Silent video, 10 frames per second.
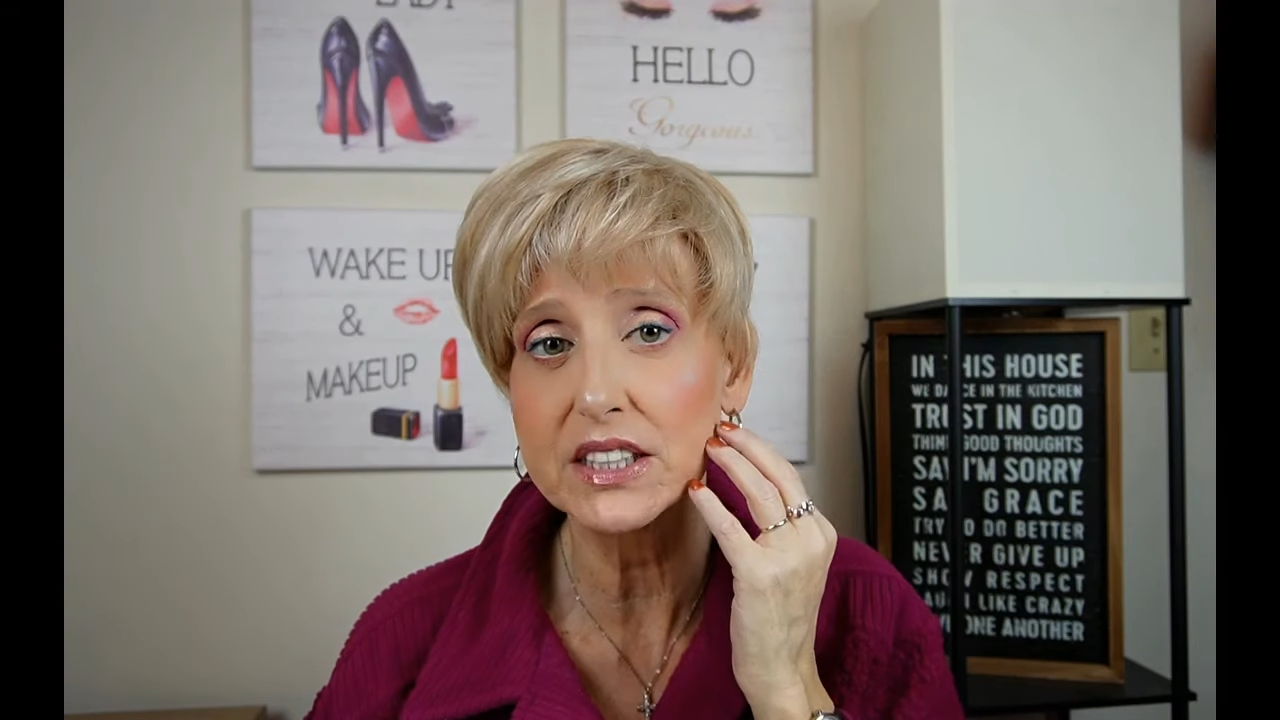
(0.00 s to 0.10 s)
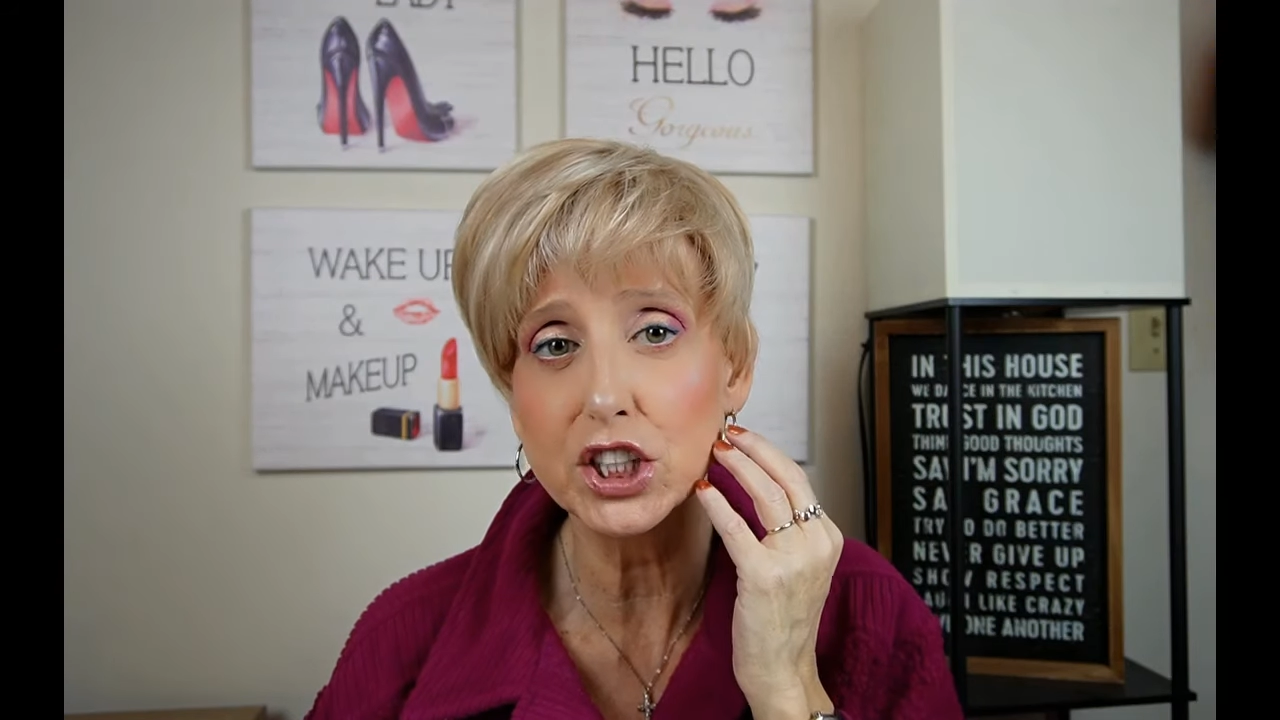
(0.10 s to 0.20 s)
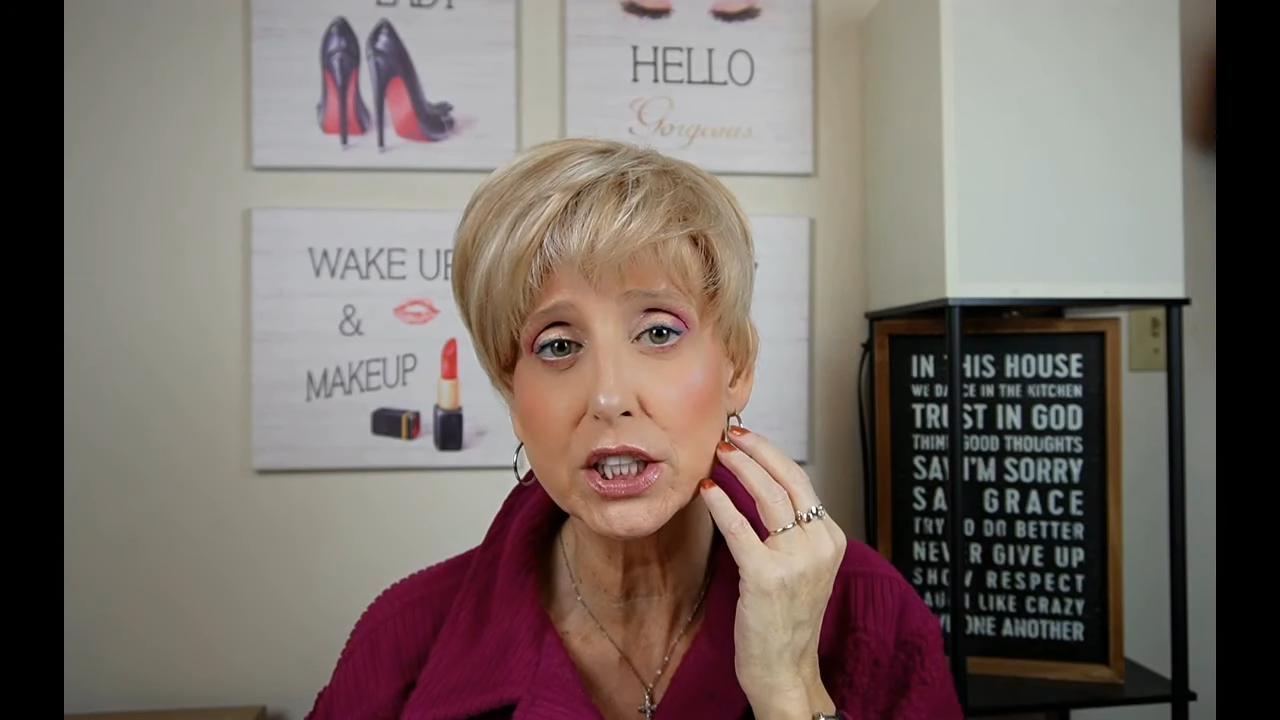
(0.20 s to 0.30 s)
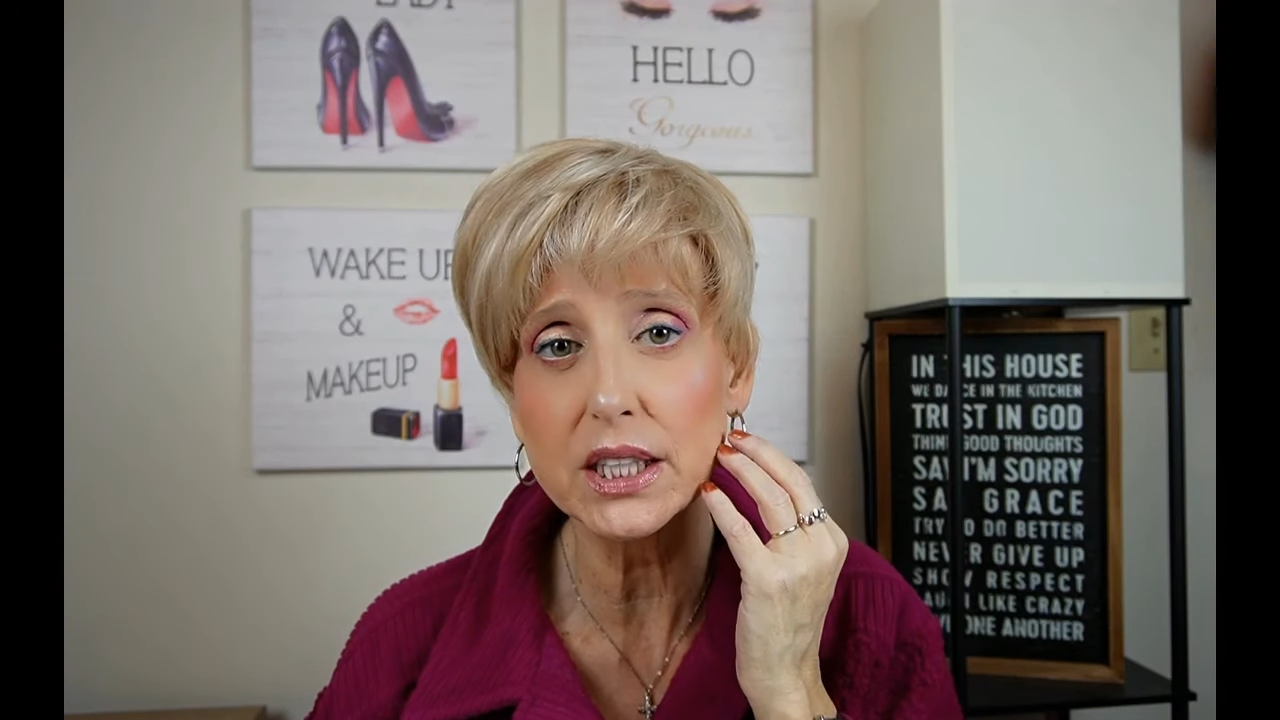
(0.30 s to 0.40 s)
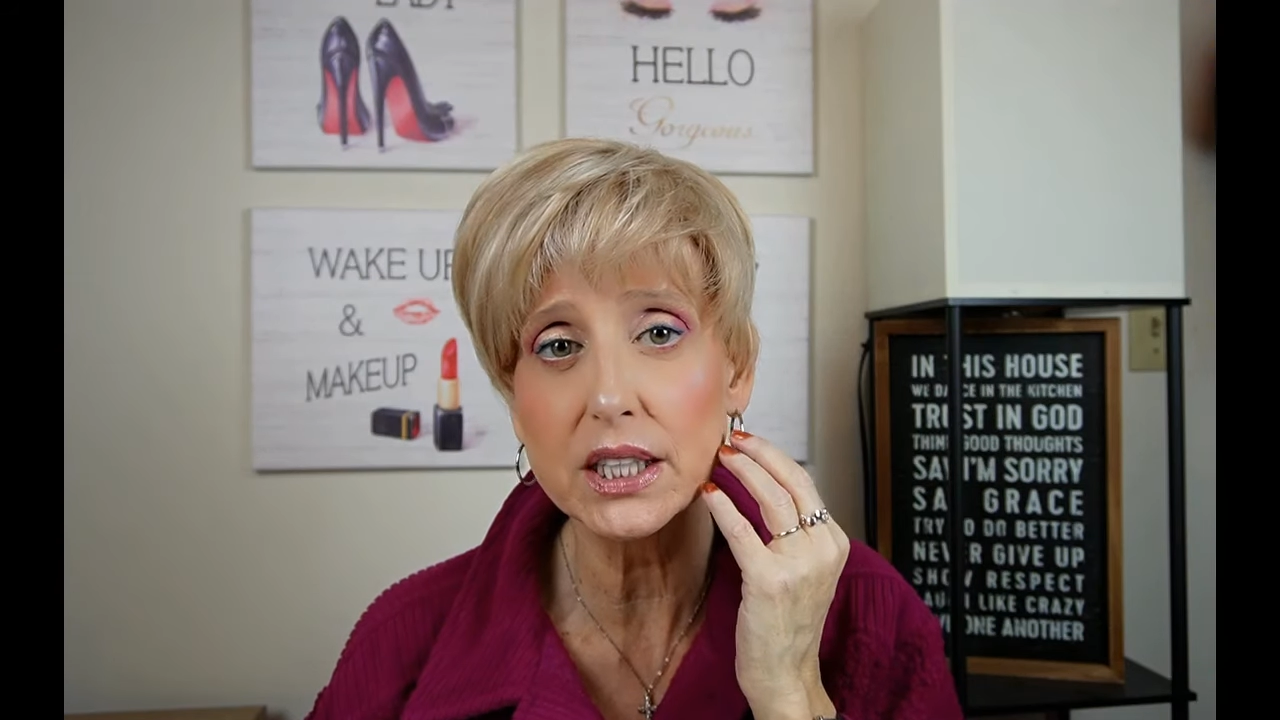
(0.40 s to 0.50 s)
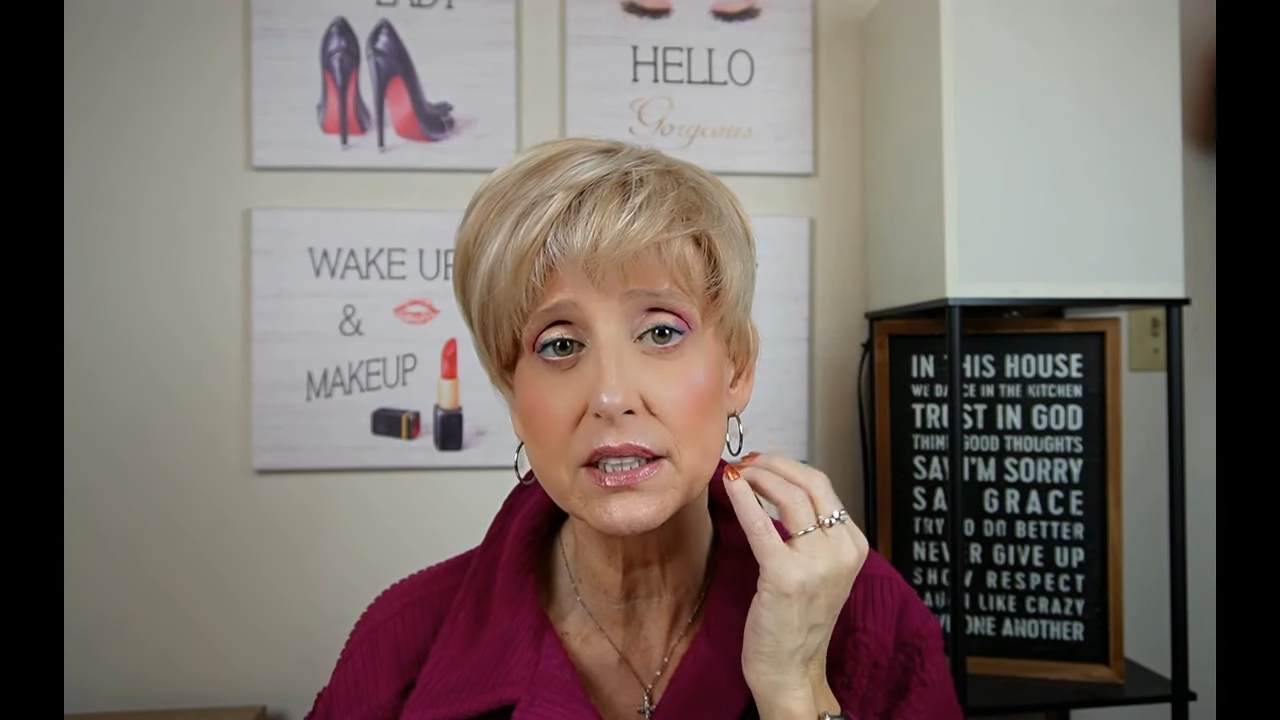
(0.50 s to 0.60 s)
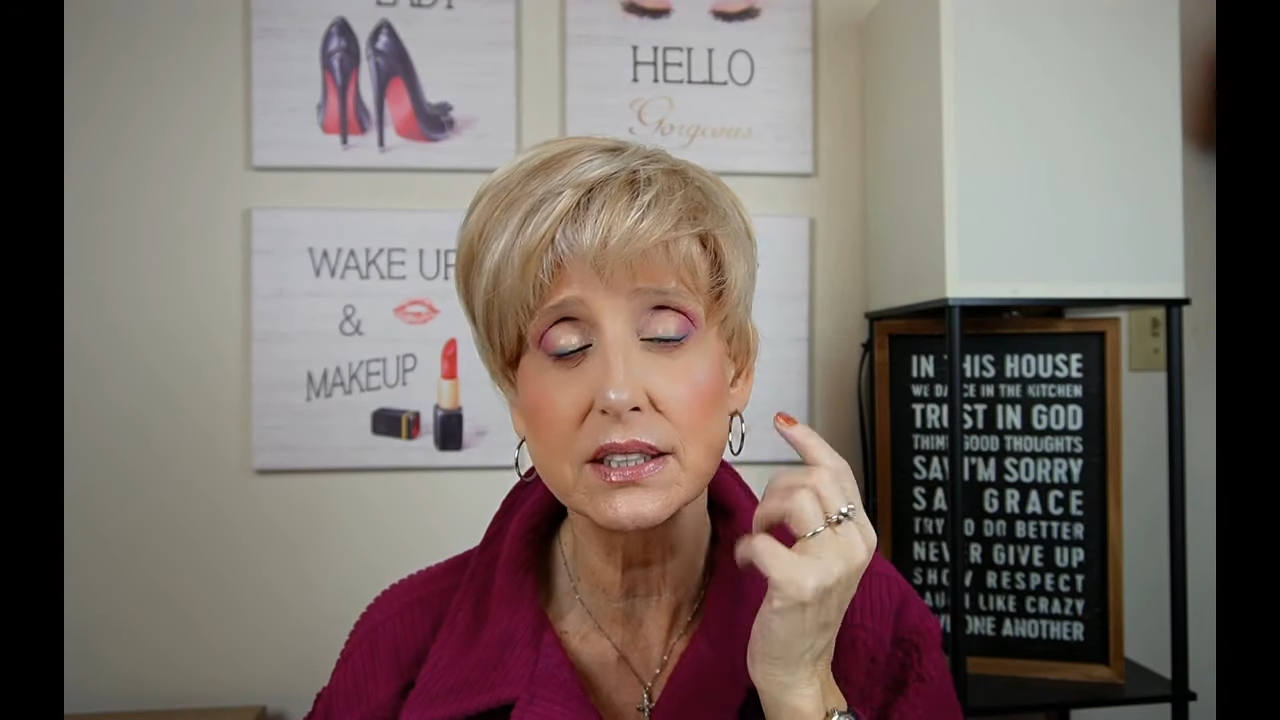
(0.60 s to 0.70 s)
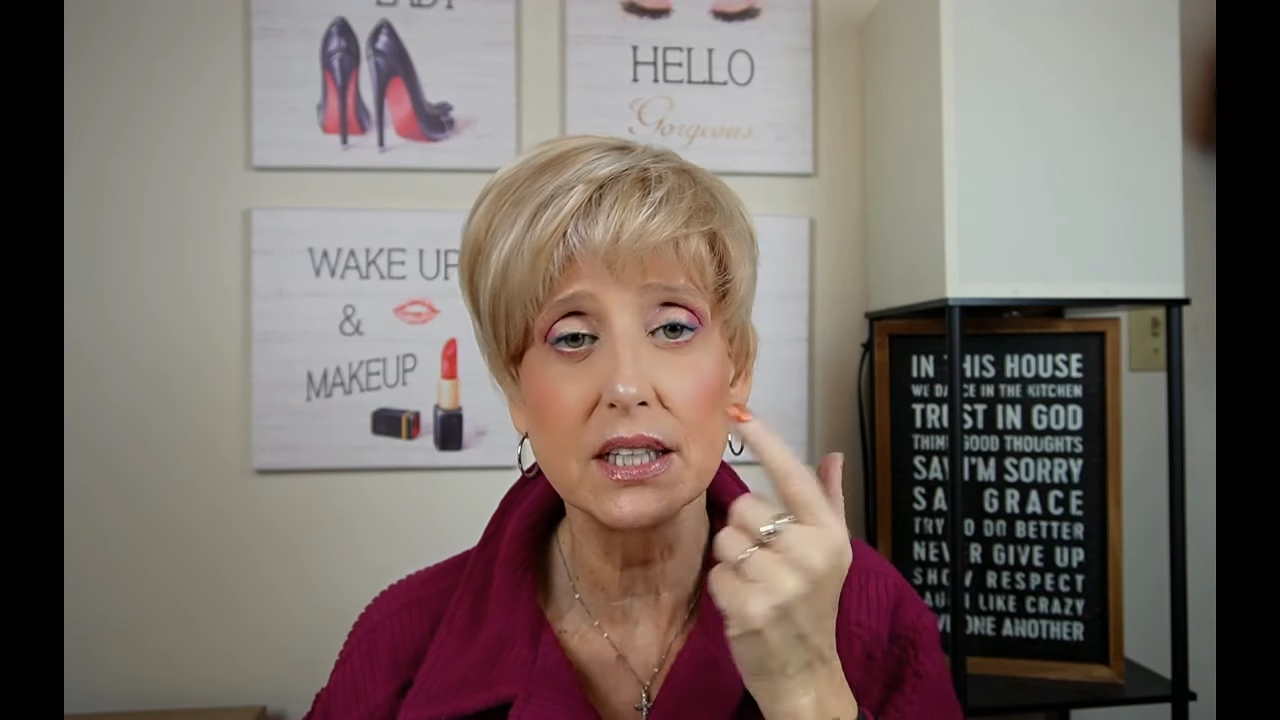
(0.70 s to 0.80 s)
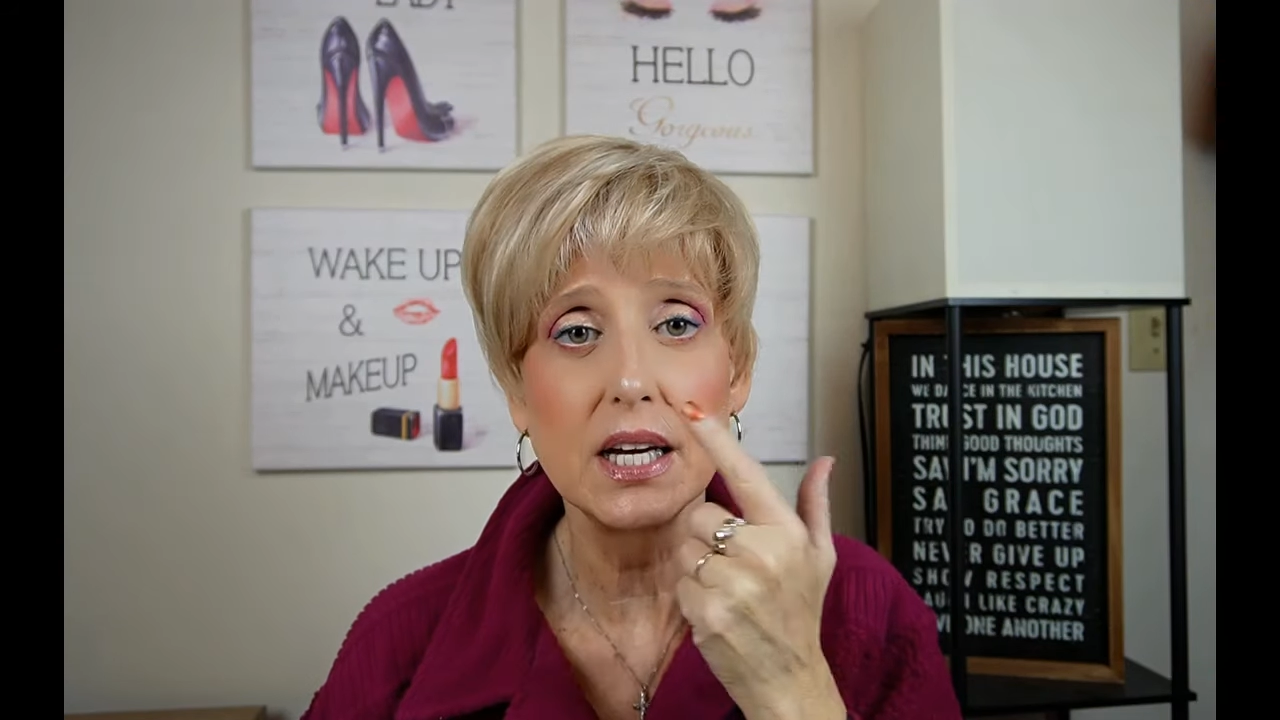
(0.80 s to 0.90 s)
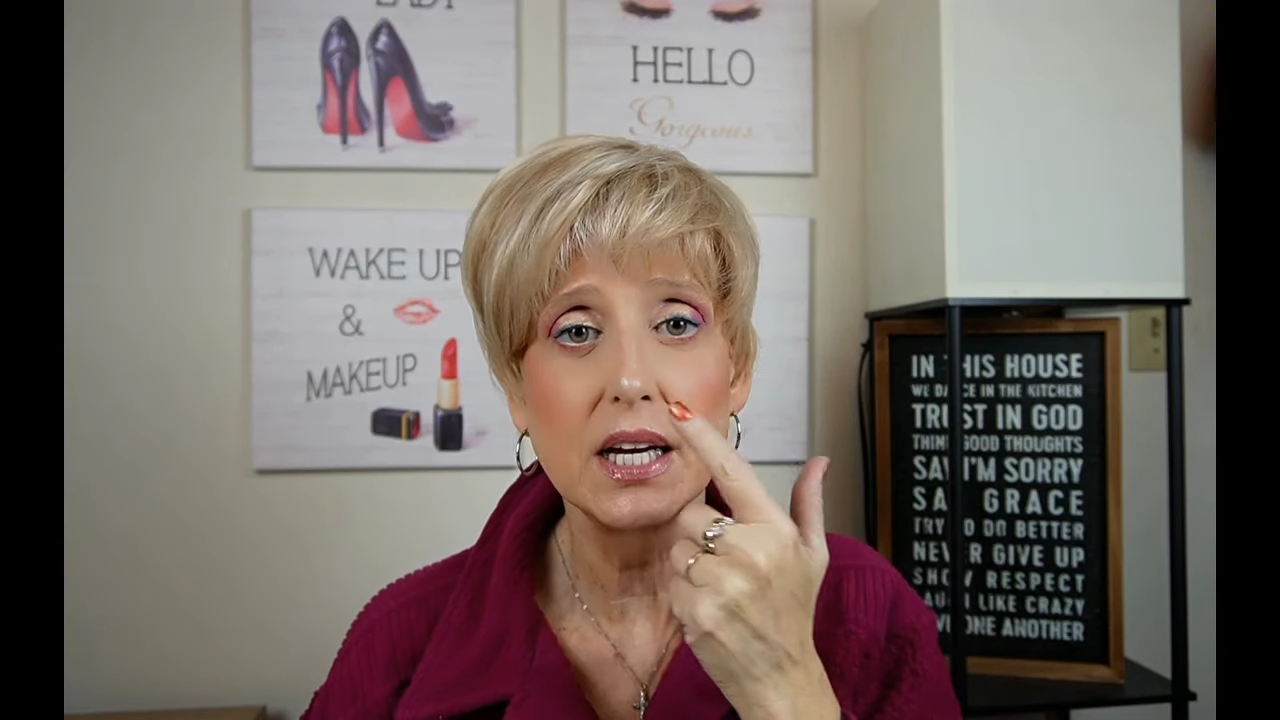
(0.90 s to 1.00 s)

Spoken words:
cheeks,